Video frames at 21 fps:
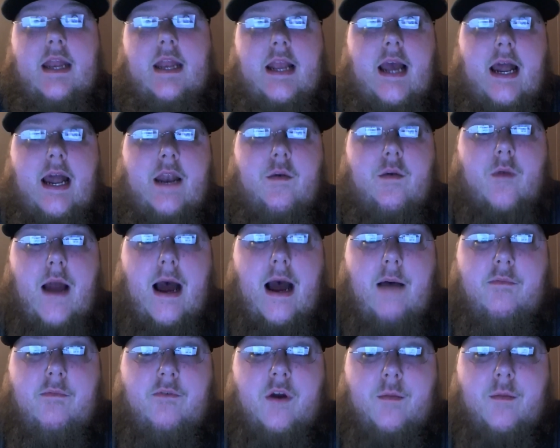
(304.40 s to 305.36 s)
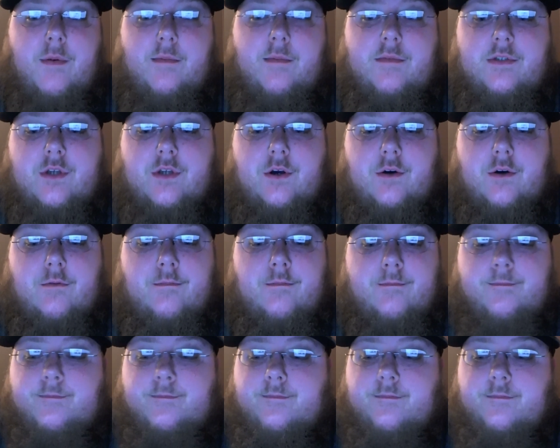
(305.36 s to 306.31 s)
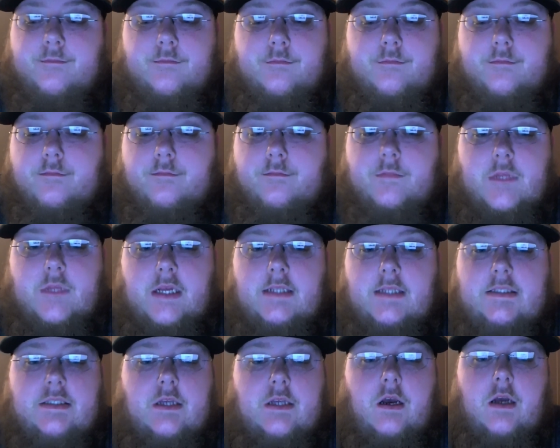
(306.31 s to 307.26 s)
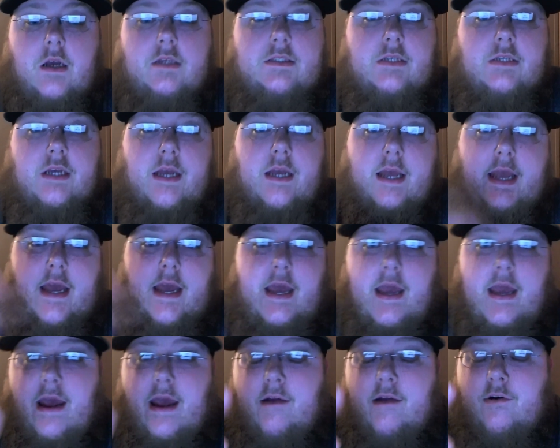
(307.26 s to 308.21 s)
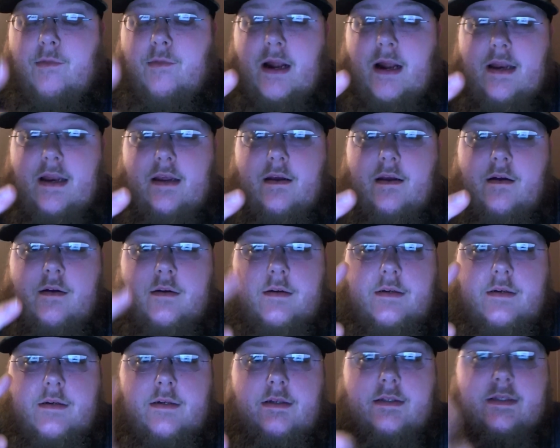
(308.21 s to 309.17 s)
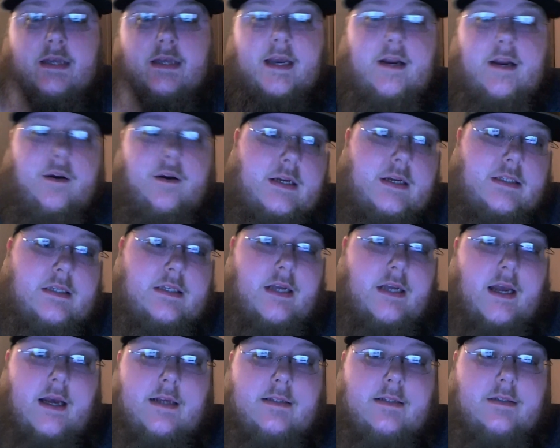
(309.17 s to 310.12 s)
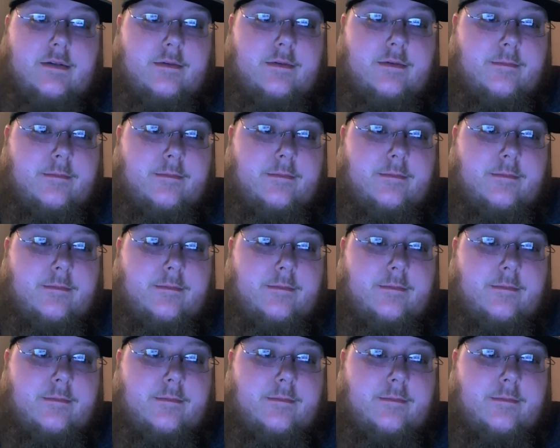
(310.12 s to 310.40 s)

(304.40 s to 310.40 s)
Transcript: he got it robbed from him so that sucks everybody take it easy guys